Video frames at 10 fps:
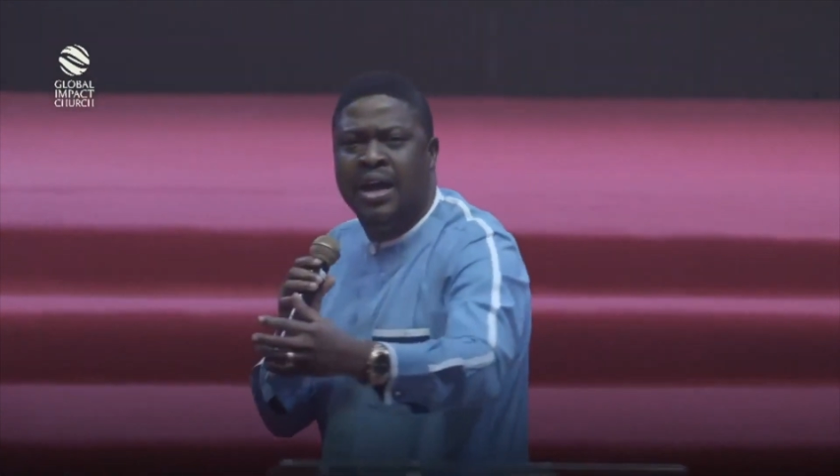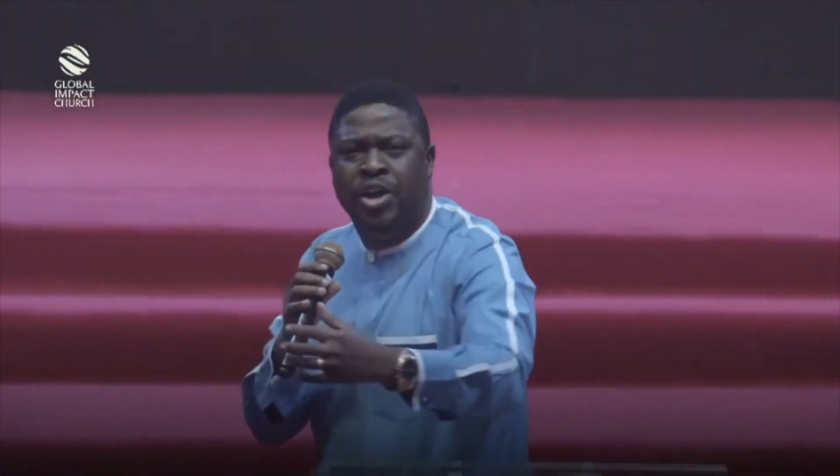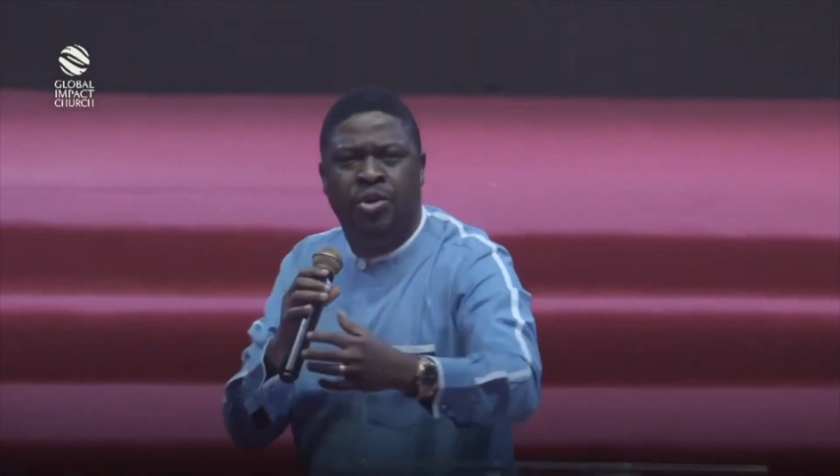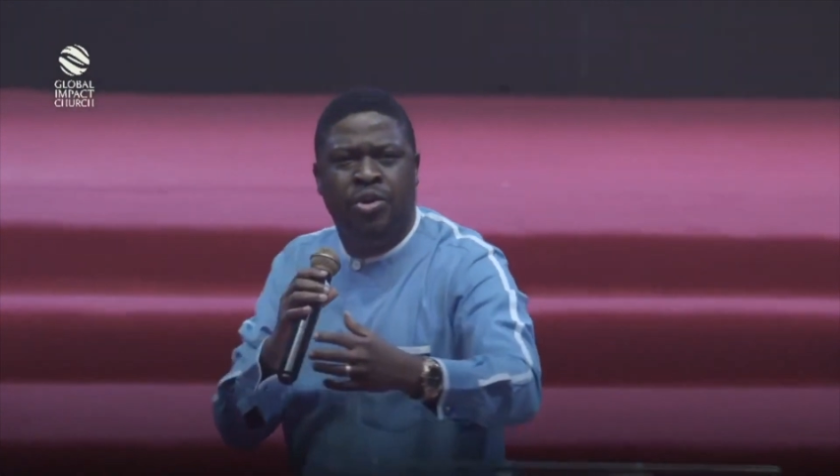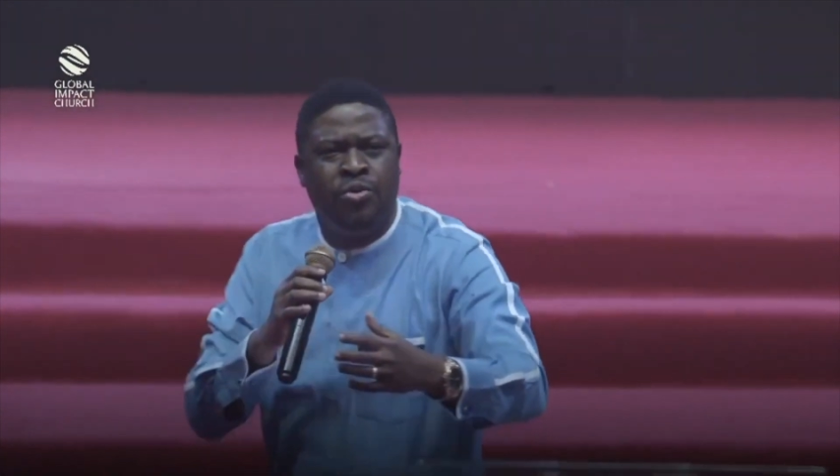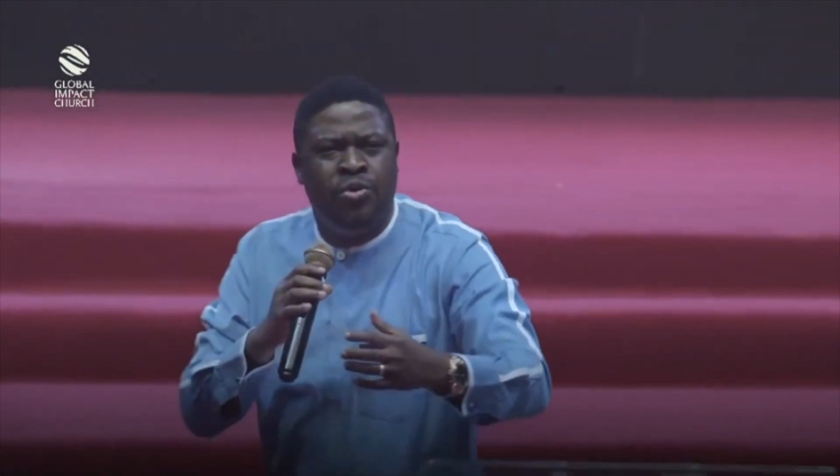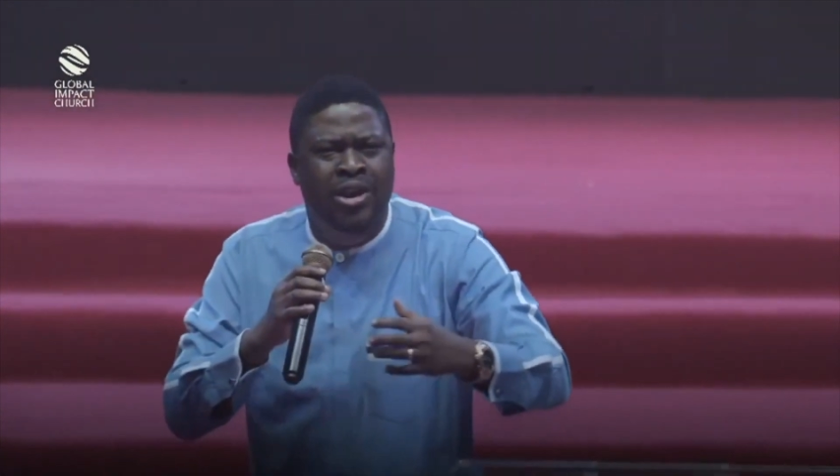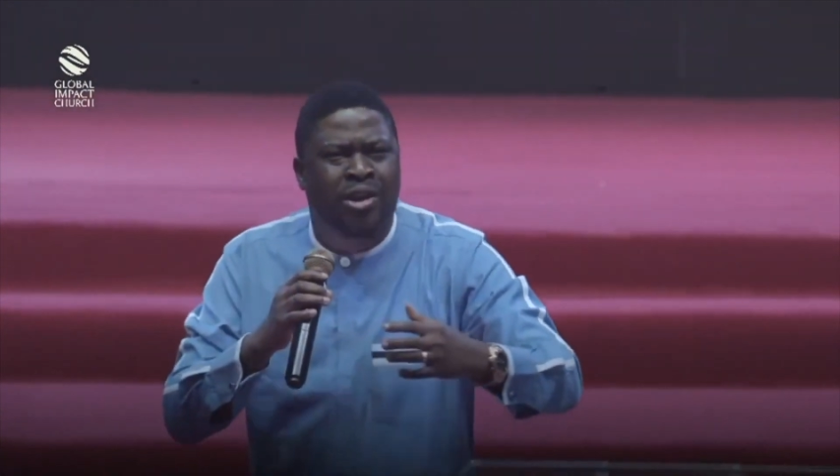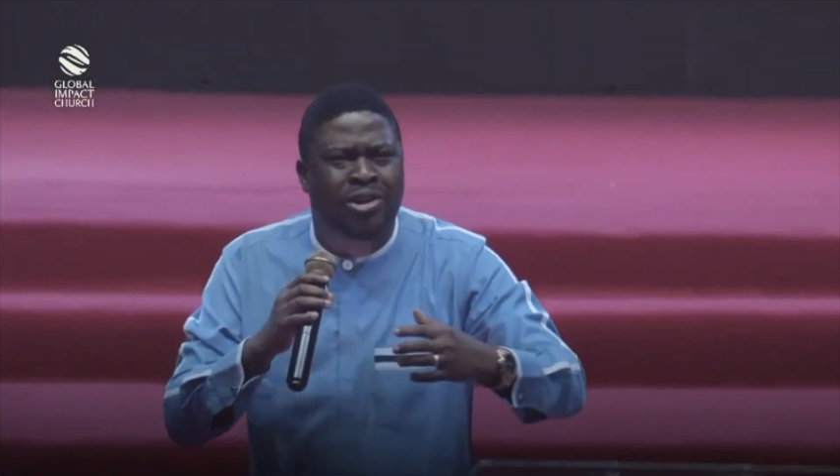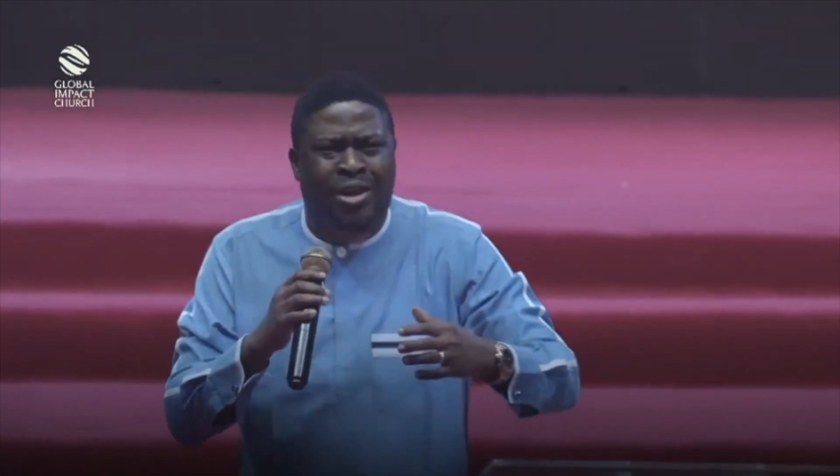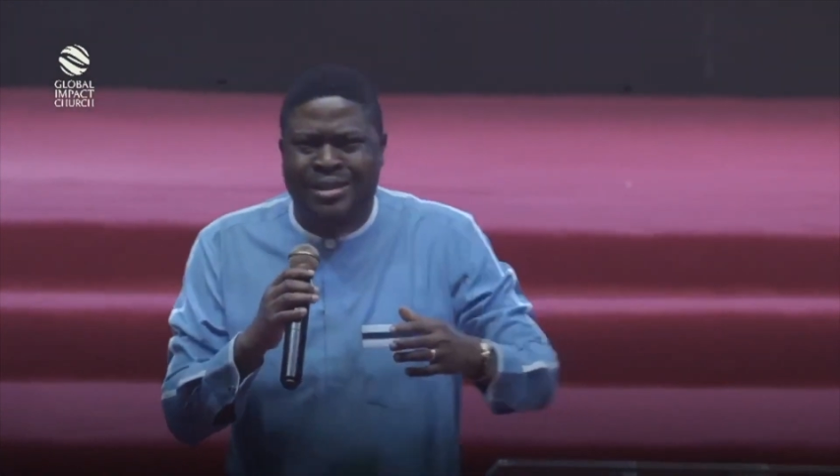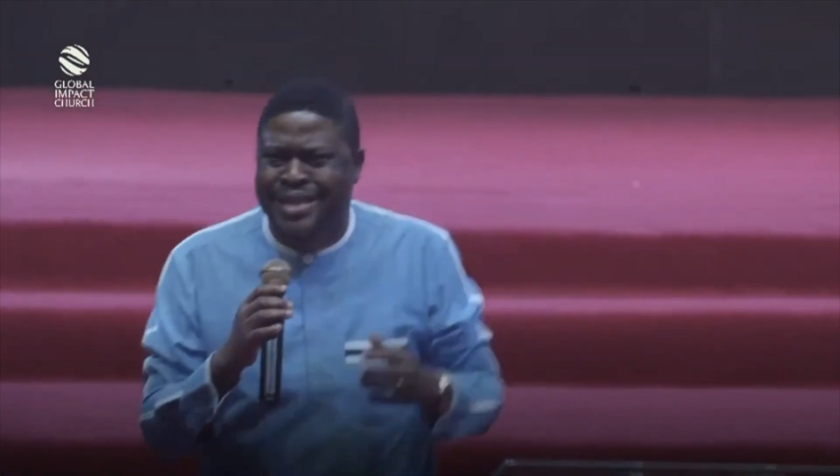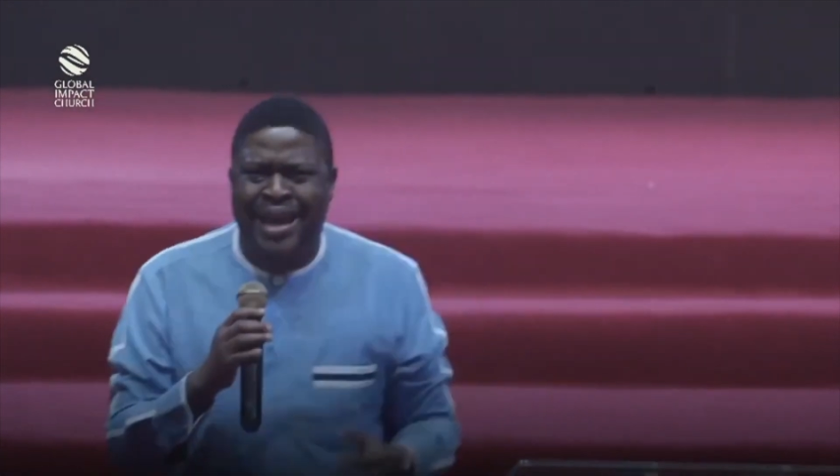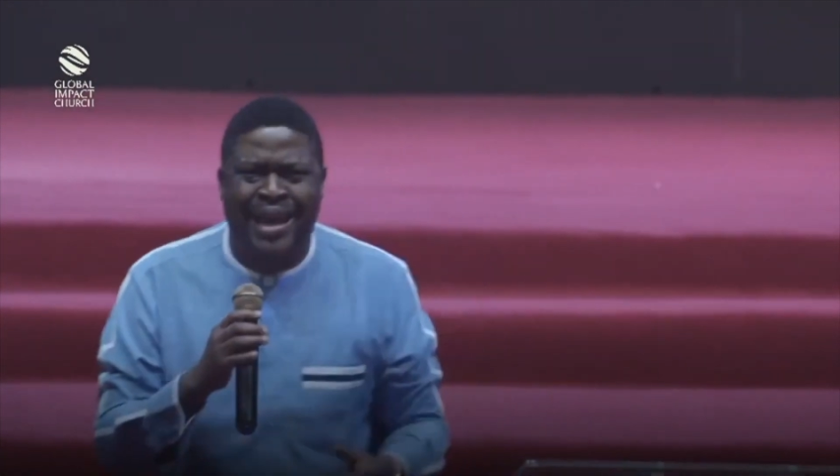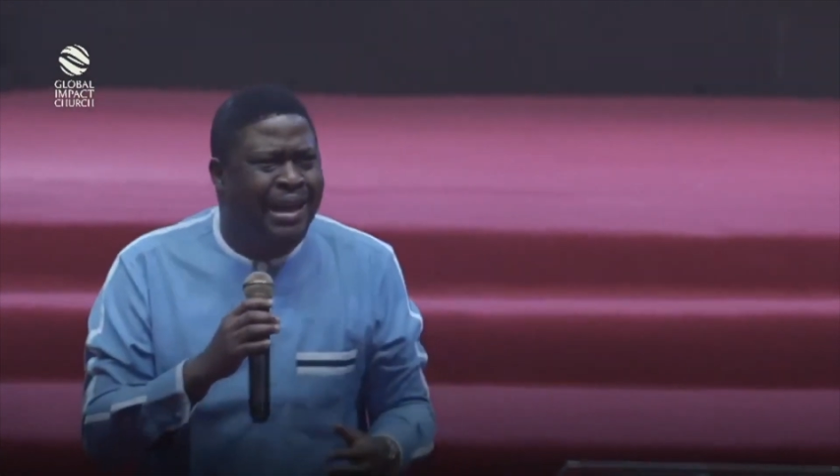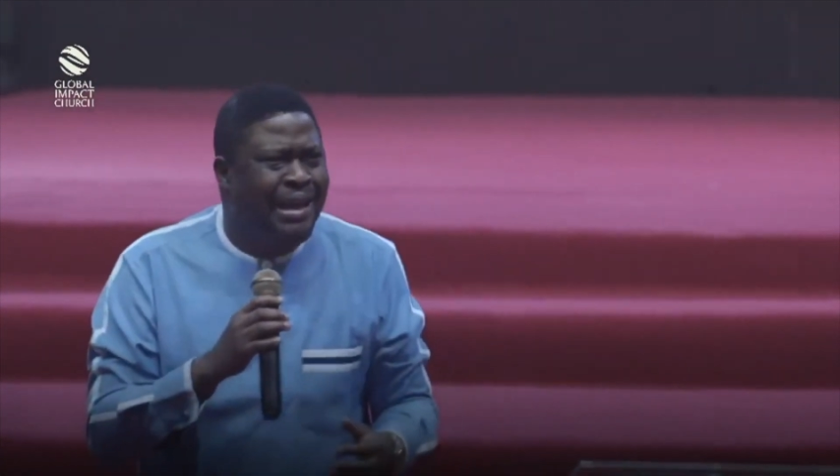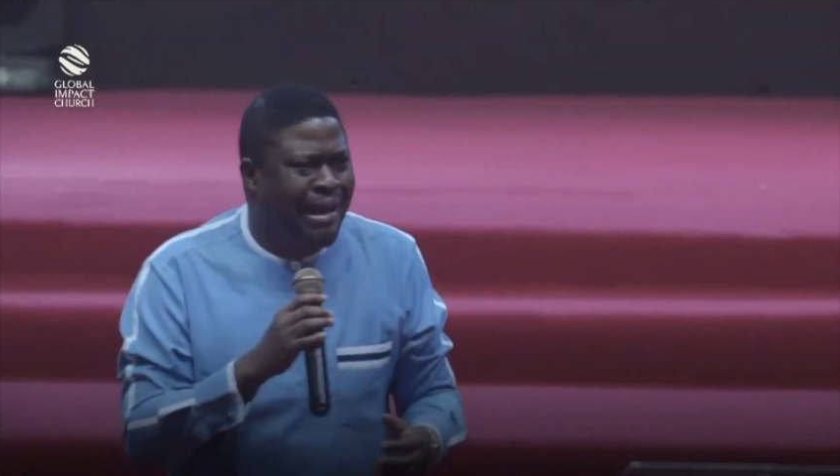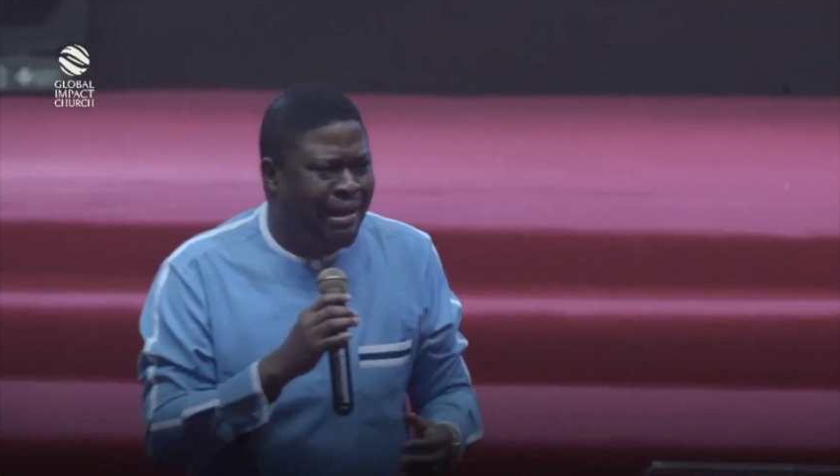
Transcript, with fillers: You, you, you are not just there, uh,